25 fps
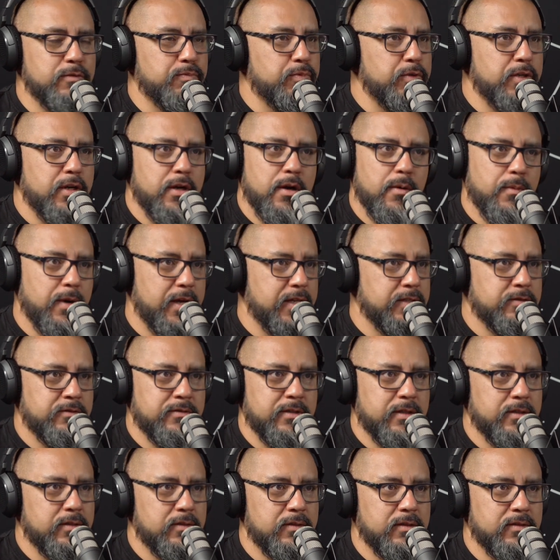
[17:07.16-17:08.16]
just put it away
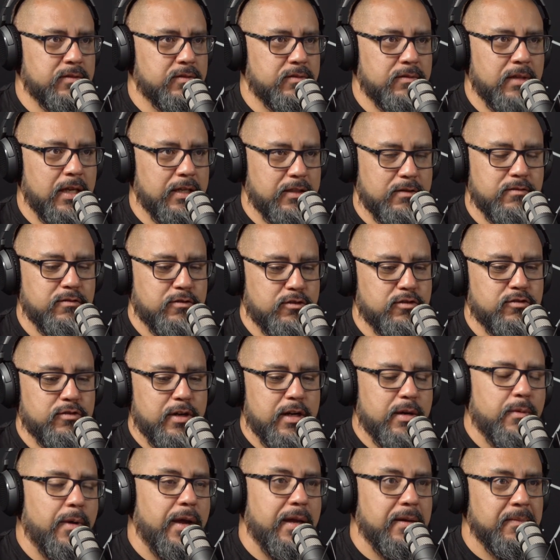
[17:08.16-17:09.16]

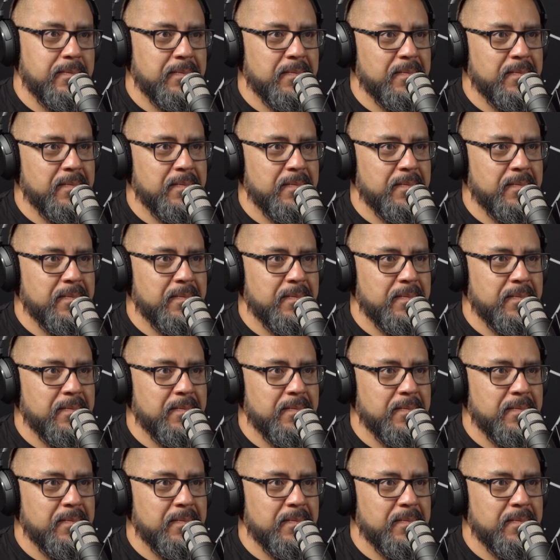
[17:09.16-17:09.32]
straight away.